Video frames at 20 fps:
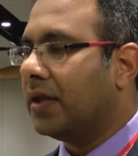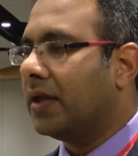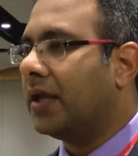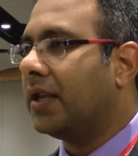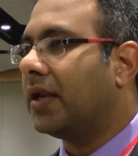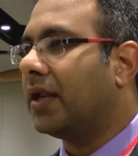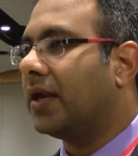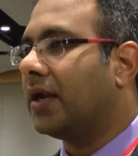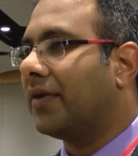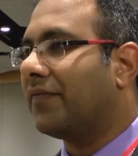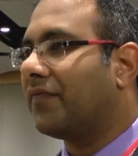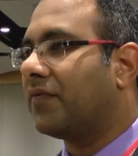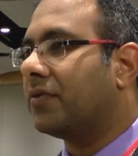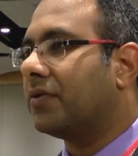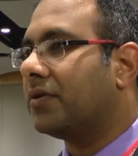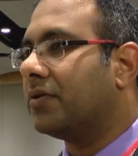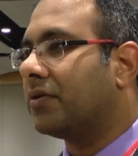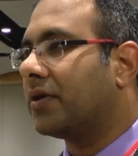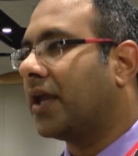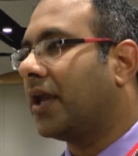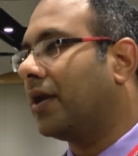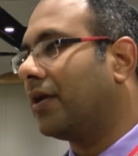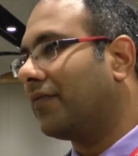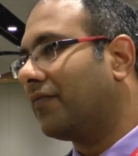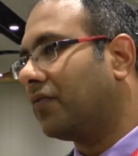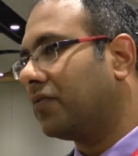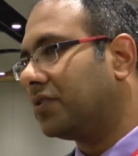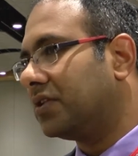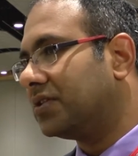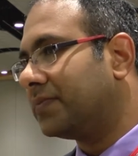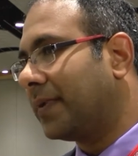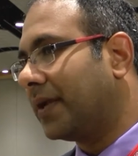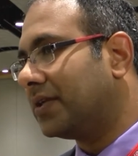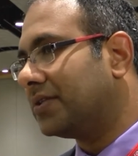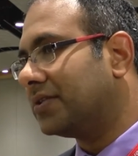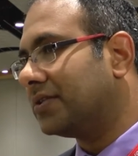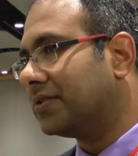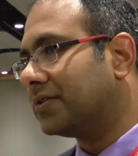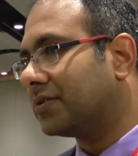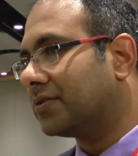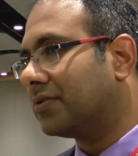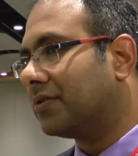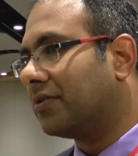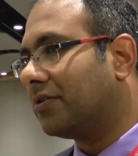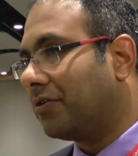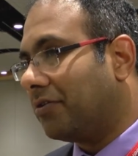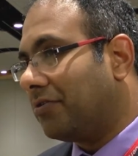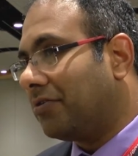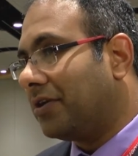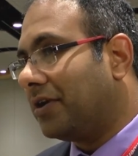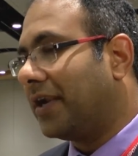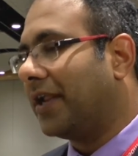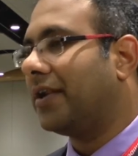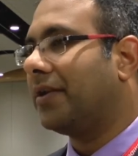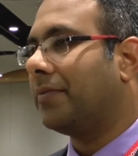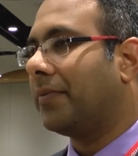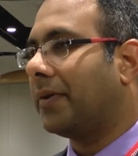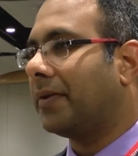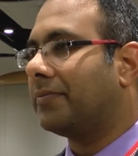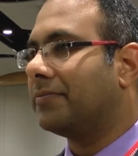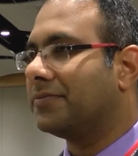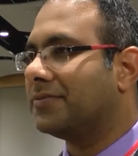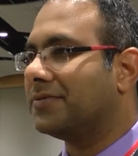in an effort to care for these patients on a day-to-day.